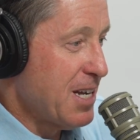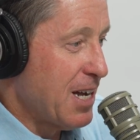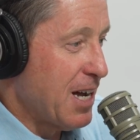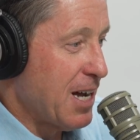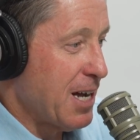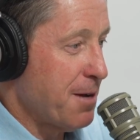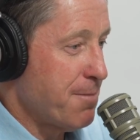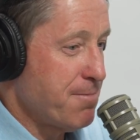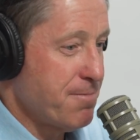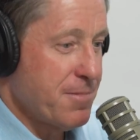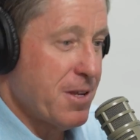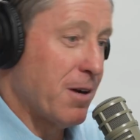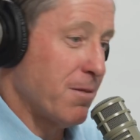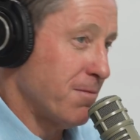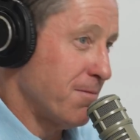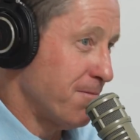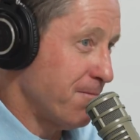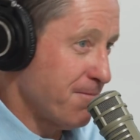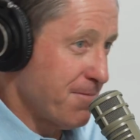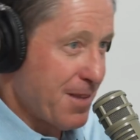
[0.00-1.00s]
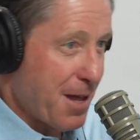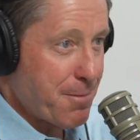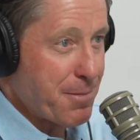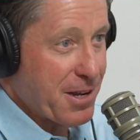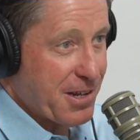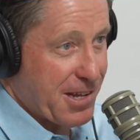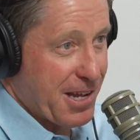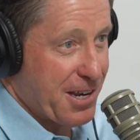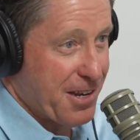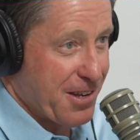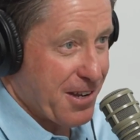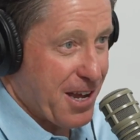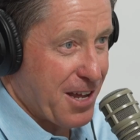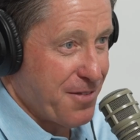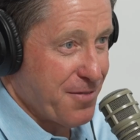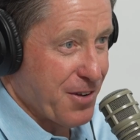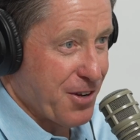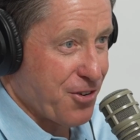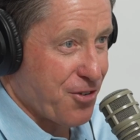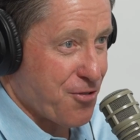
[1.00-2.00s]
that might sound
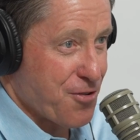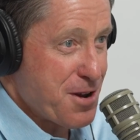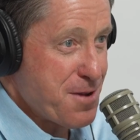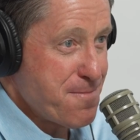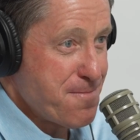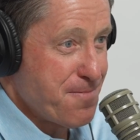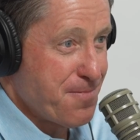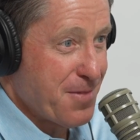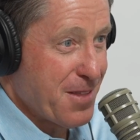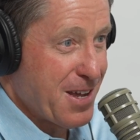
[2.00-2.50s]
kind of extreme,